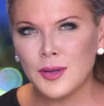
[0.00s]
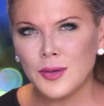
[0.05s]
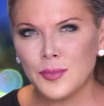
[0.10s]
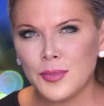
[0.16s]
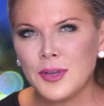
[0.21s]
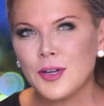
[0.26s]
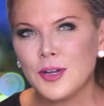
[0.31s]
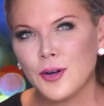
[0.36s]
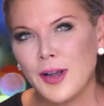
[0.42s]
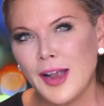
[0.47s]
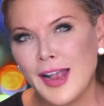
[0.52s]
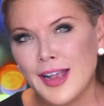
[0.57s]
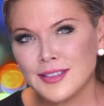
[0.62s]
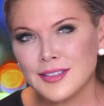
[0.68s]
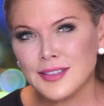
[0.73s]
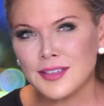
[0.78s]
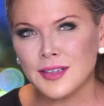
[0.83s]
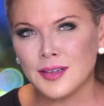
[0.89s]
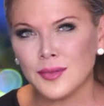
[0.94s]
Peter
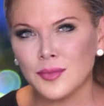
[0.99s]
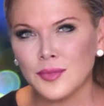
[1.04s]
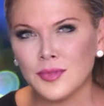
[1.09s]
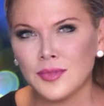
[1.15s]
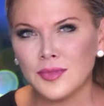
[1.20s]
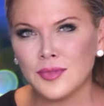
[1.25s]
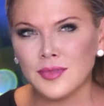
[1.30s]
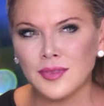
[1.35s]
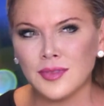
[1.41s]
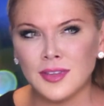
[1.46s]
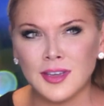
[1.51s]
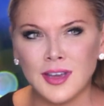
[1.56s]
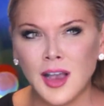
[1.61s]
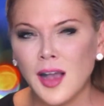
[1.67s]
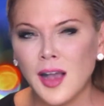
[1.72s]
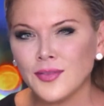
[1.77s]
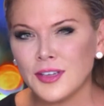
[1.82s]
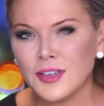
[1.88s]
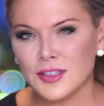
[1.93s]
asked him the
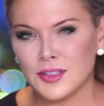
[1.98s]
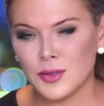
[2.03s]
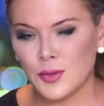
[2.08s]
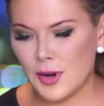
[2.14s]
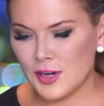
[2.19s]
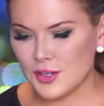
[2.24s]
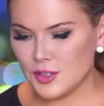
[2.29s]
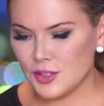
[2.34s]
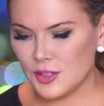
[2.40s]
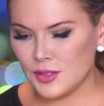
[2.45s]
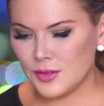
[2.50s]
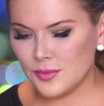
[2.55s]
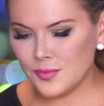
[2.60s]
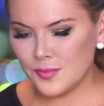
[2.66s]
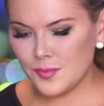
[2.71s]
obvious question,